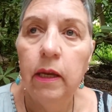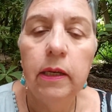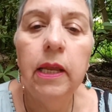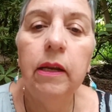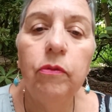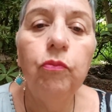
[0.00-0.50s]

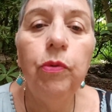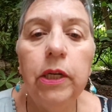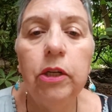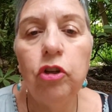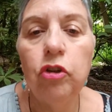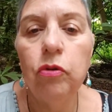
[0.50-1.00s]
that
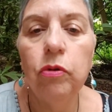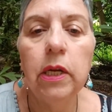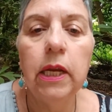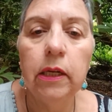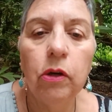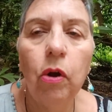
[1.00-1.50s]
we should
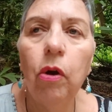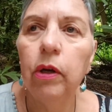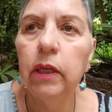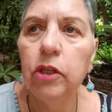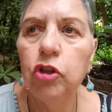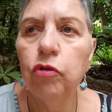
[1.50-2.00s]

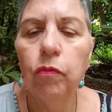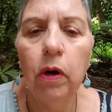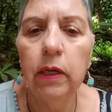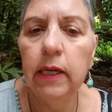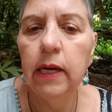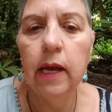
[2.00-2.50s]
encourage
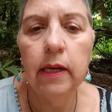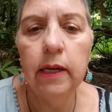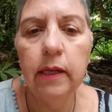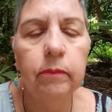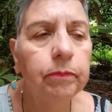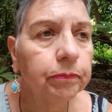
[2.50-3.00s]
one
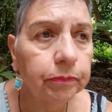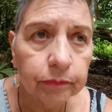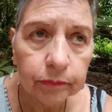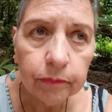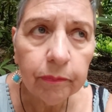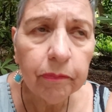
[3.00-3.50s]
another.
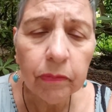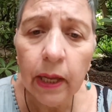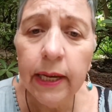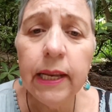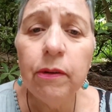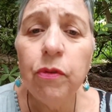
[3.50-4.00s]

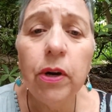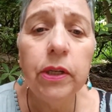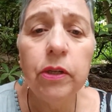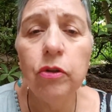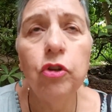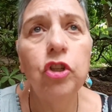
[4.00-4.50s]
And I
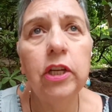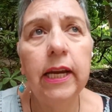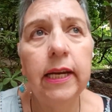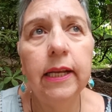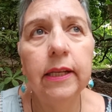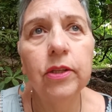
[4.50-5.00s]
wanted to
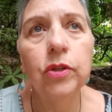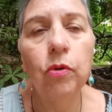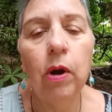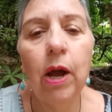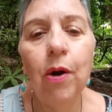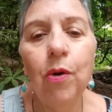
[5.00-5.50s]
share that.
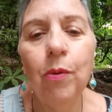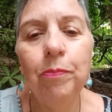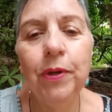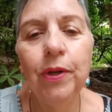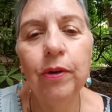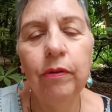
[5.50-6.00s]
So I hope
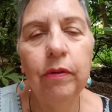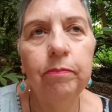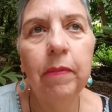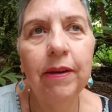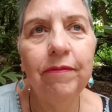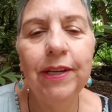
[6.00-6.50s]

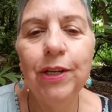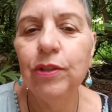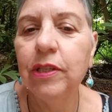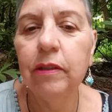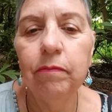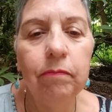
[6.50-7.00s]
my
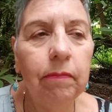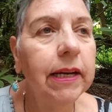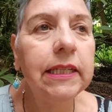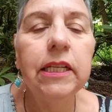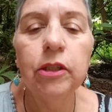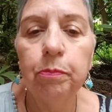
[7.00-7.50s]
videos
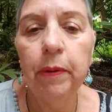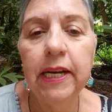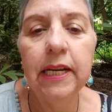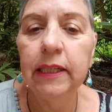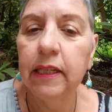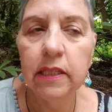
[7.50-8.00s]
at least
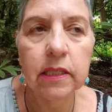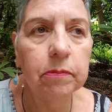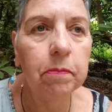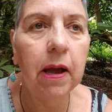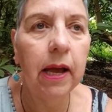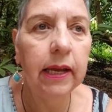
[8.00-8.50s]
bring a little
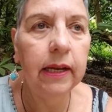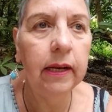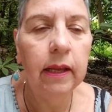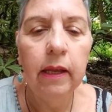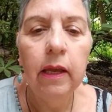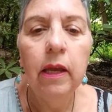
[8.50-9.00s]
smile
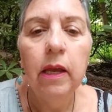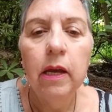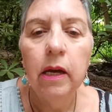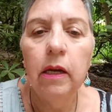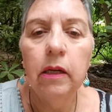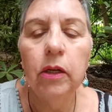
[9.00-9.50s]

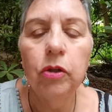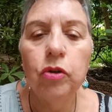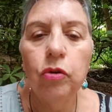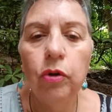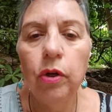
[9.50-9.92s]
to